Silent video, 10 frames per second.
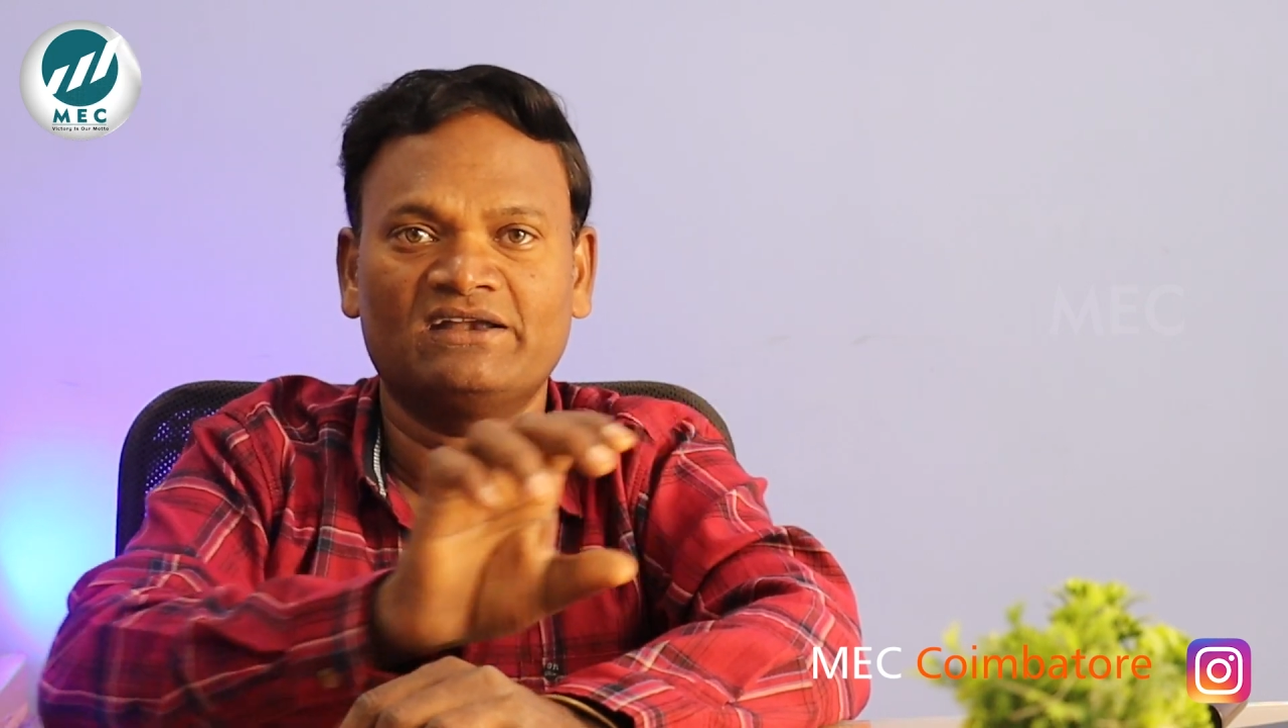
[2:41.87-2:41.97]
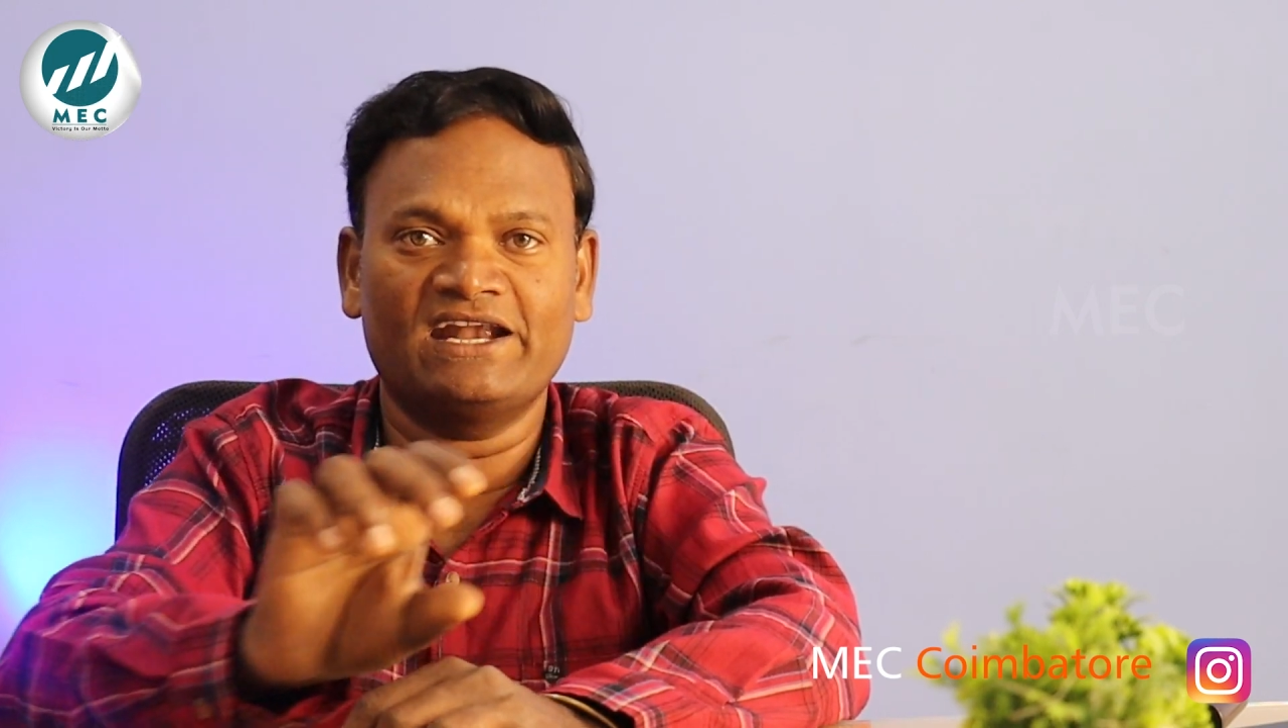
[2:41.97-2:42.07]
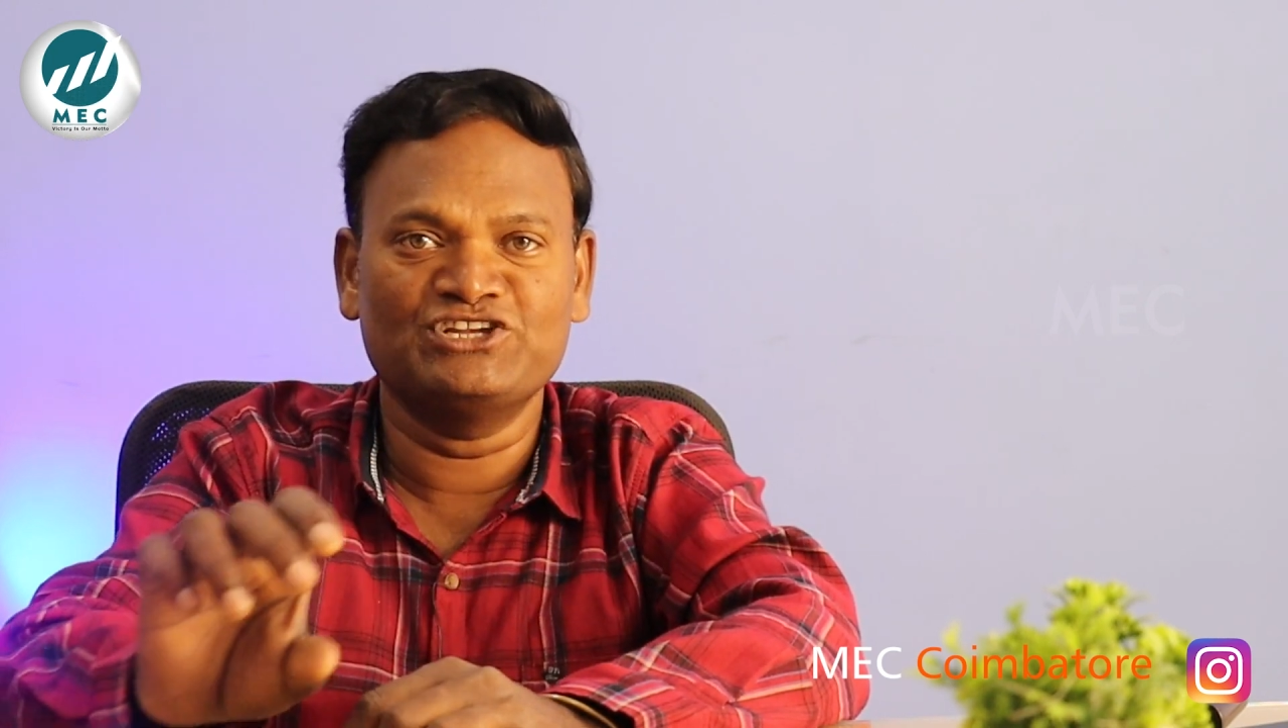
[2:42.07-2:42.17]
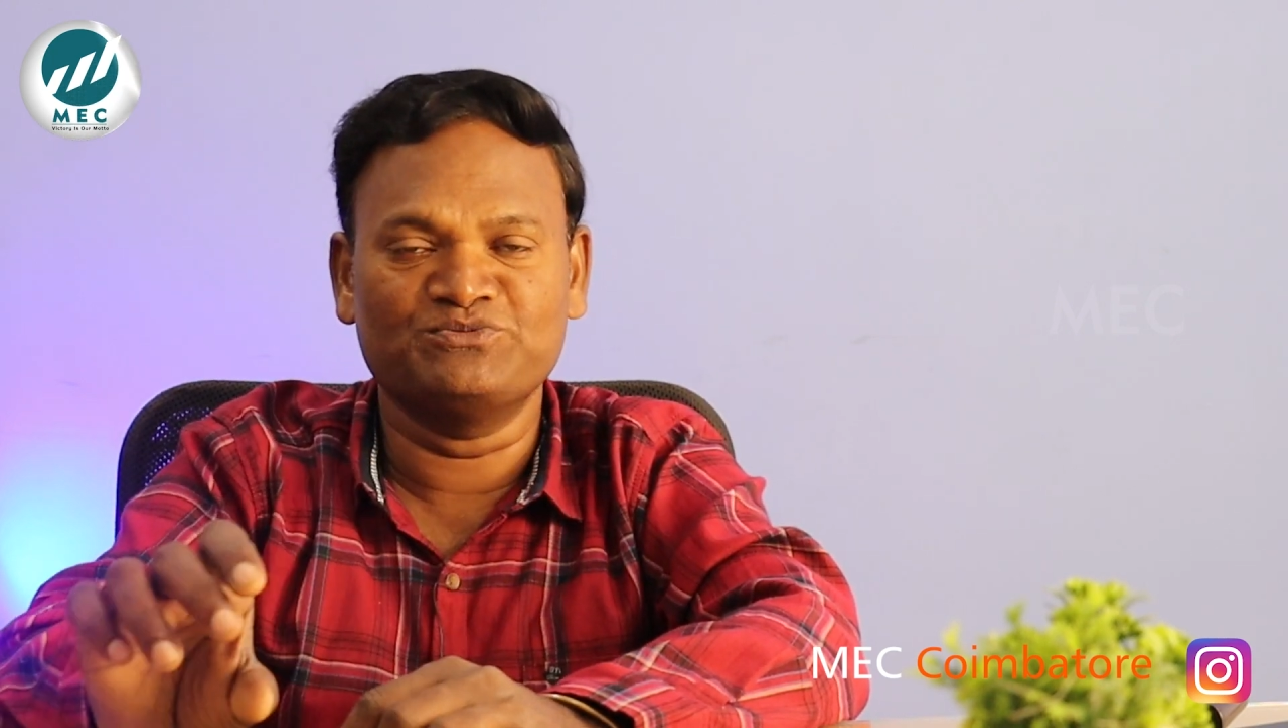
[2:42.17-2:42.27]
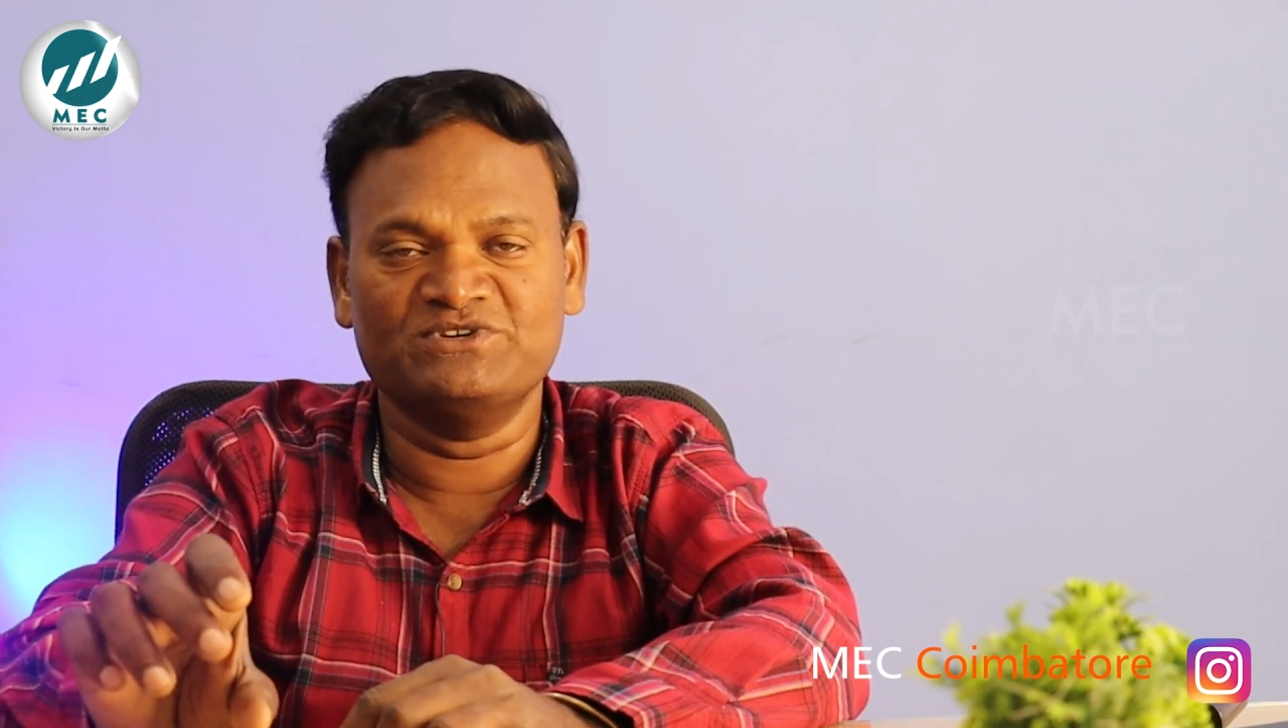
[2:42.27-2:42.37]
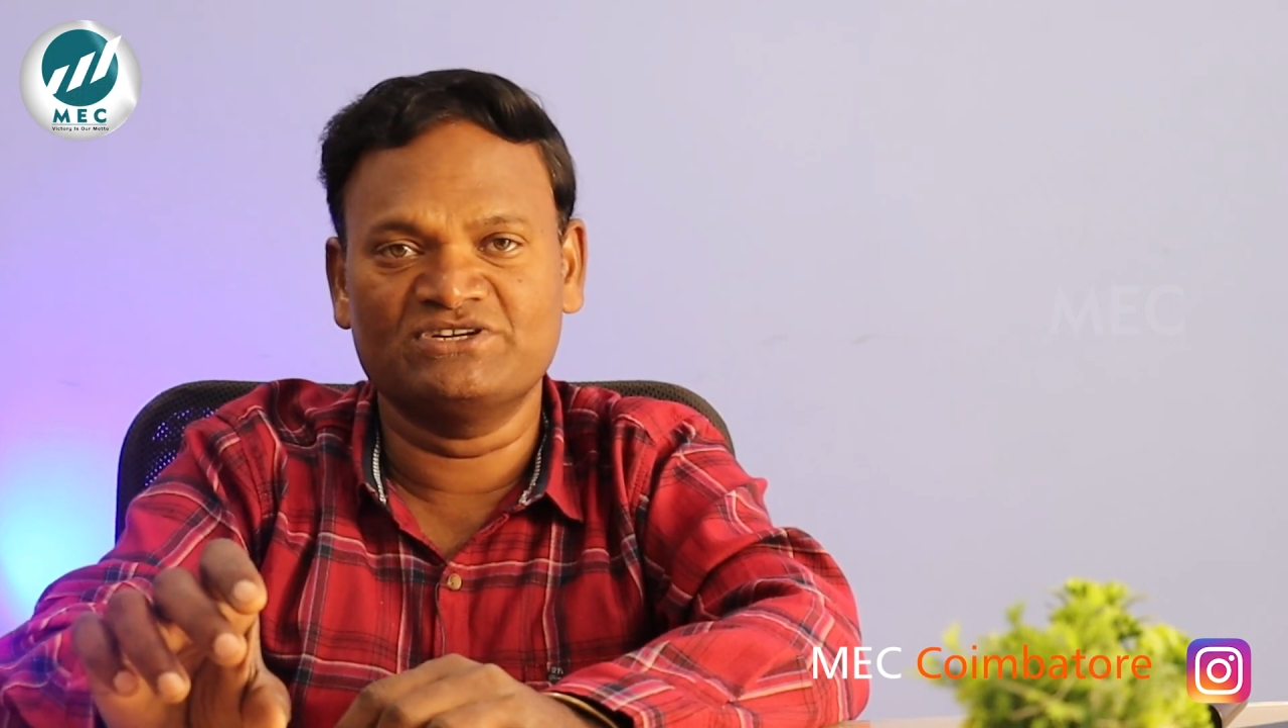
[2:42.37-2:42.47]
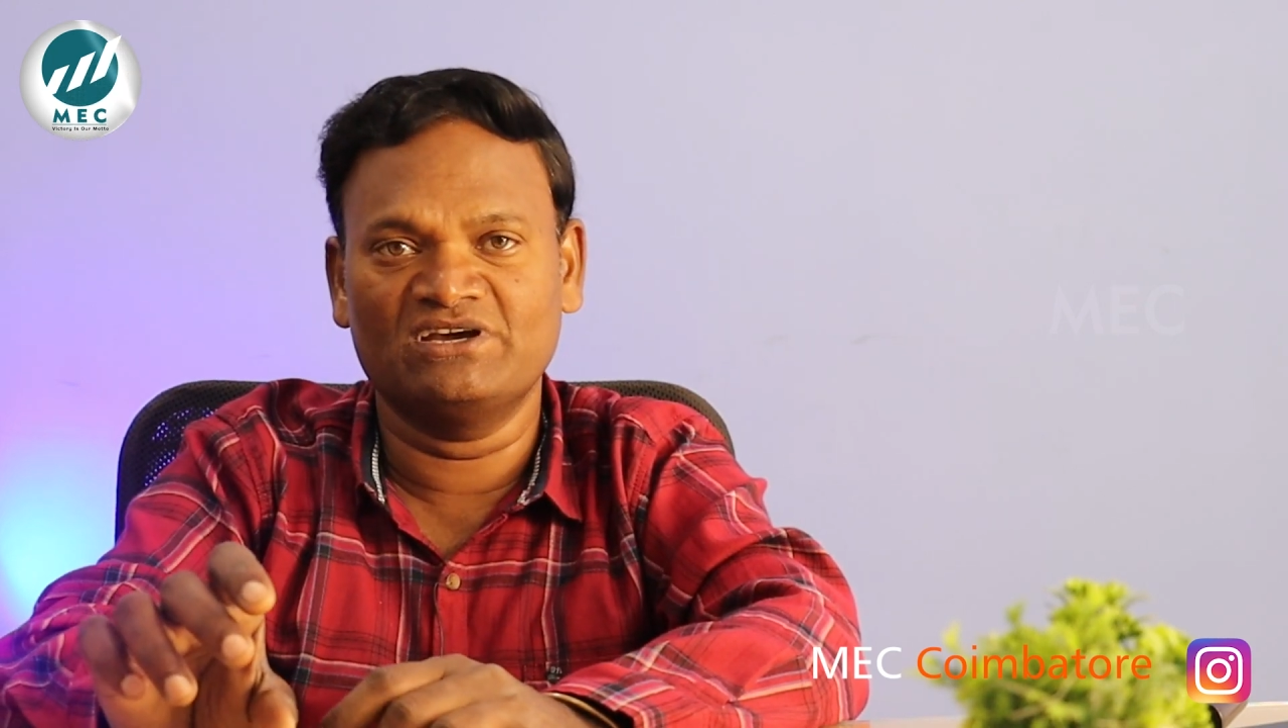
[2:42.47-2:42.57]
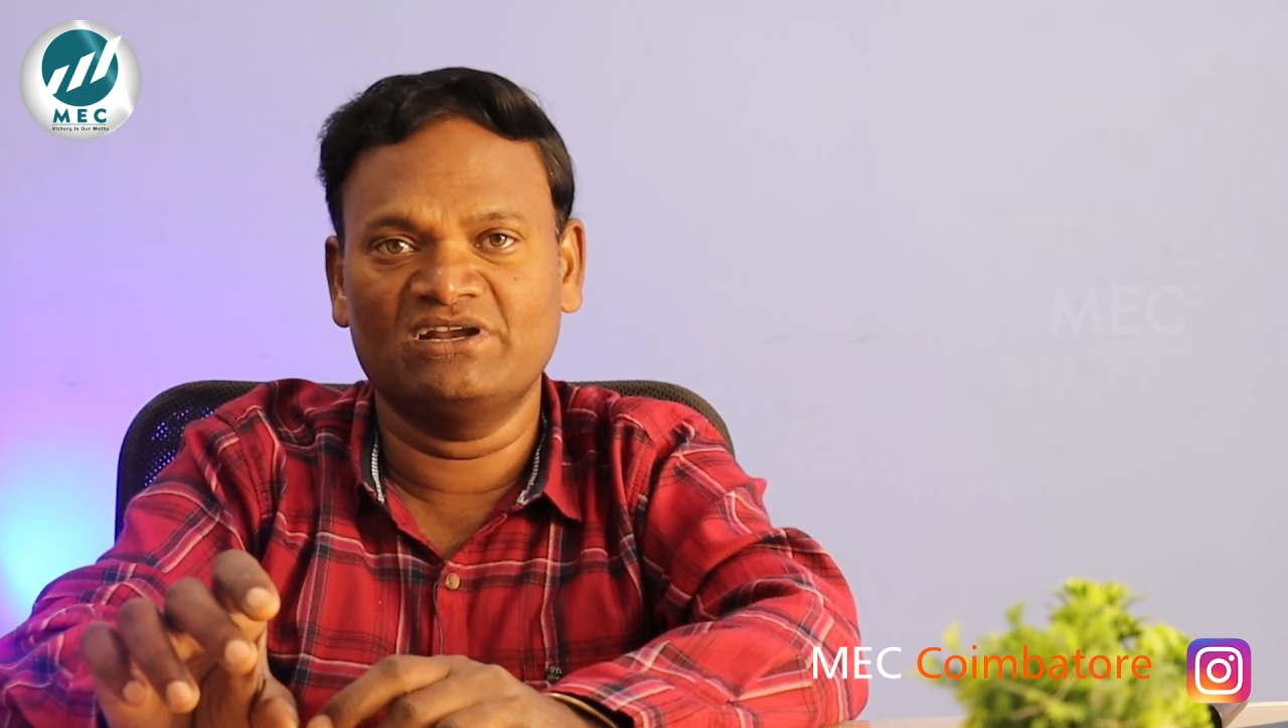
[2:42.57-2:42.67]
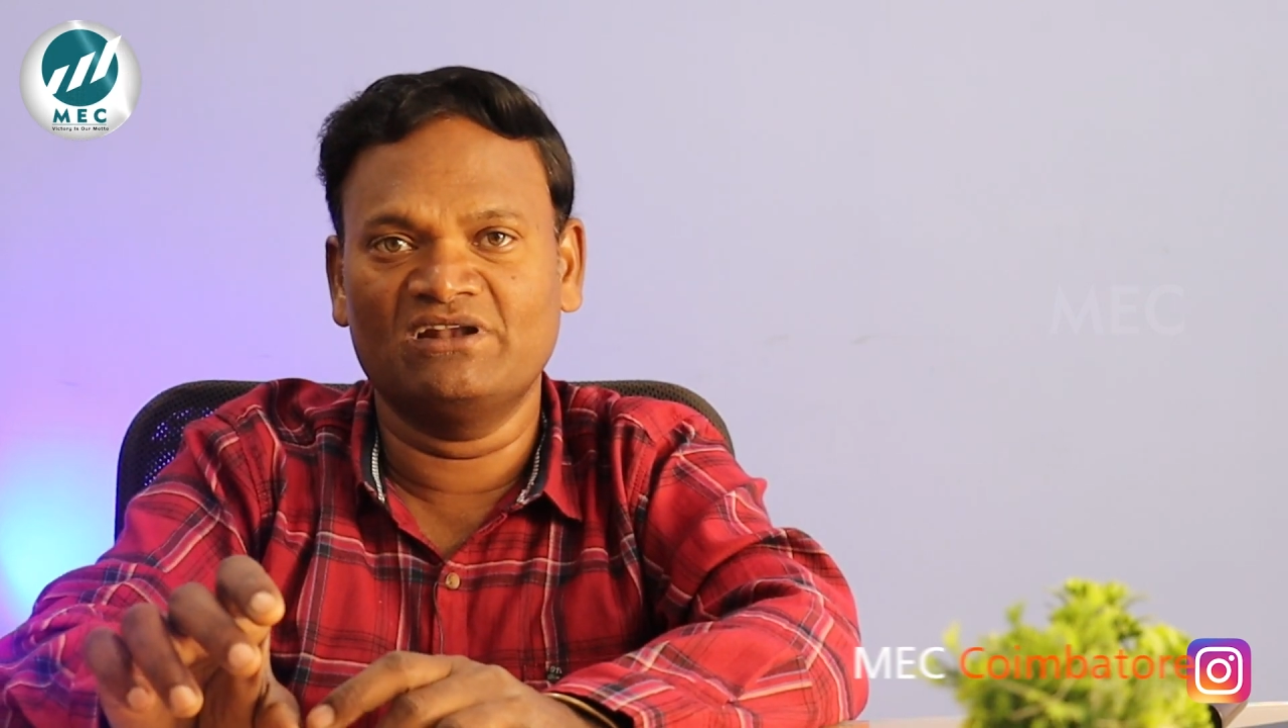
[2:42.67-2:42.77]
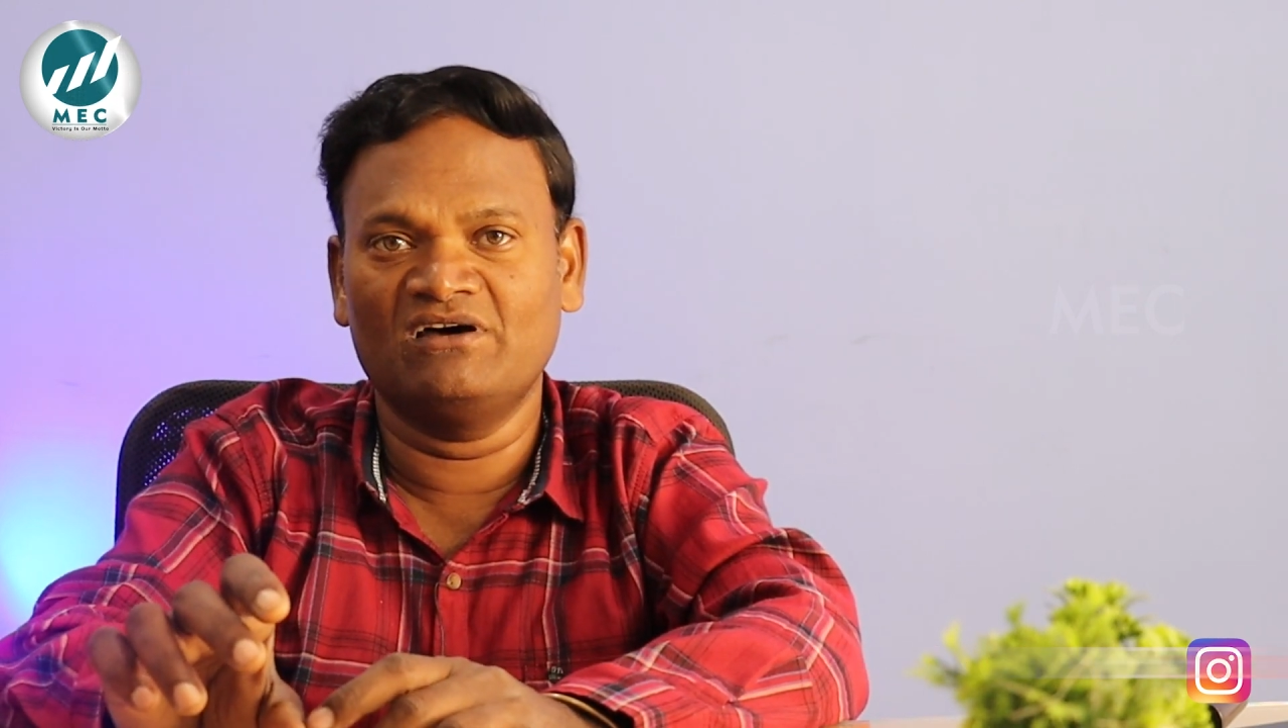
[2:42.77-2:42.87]

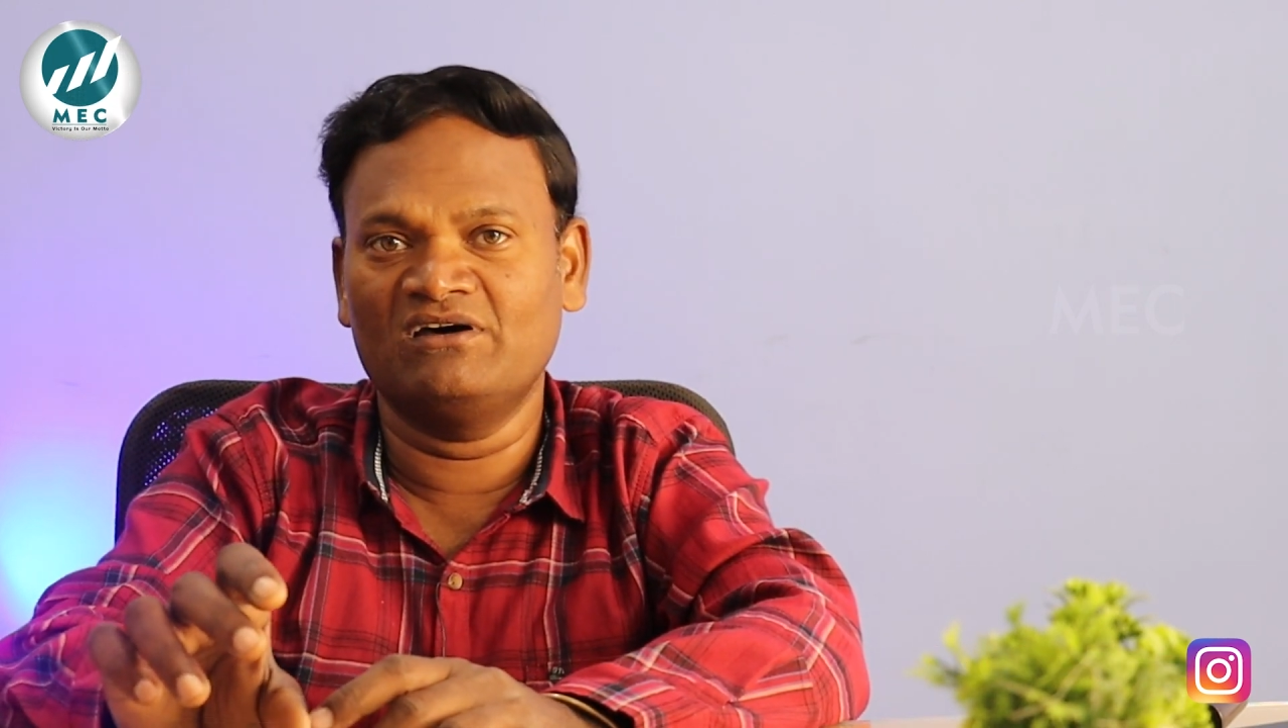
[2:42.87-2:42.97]
transmission